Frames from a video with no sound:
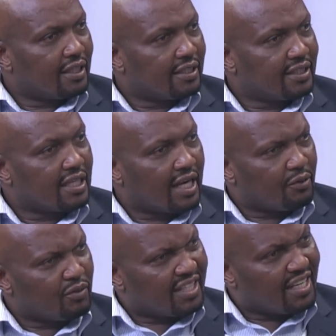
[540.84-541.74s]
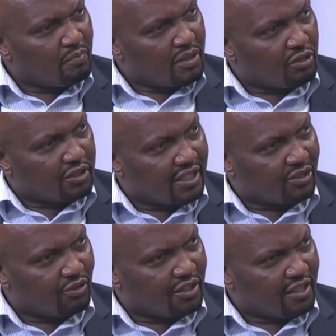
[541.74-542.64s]
tinkered with 10 billion shillings
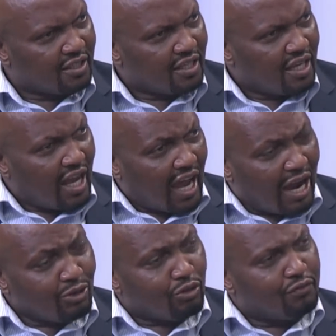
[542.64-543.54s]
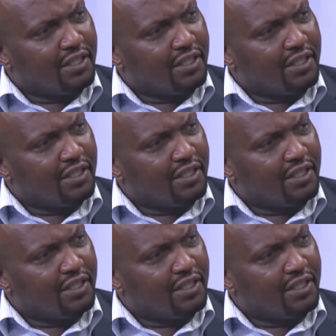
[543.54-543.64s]
only, out of